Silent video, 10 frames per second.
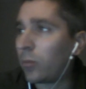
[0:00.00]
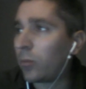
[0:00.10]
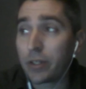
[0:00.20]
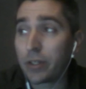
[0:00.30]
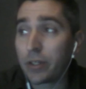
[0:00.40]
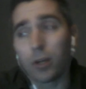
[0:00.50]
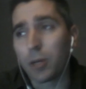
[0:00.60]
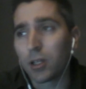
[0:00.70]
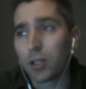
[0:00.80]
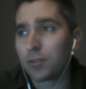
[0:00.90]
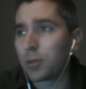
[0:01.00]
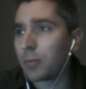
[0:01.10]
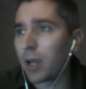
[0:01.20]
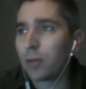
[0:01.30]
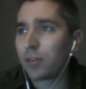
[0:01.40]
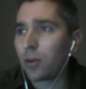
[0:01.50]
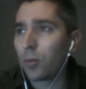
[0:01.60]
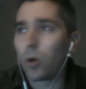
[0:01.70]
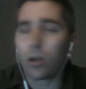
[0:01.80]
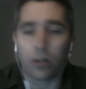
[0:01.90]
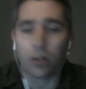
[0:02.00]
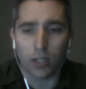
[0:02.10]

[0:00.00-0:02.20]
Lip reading: We didn't talk about it last week, but I was on Walker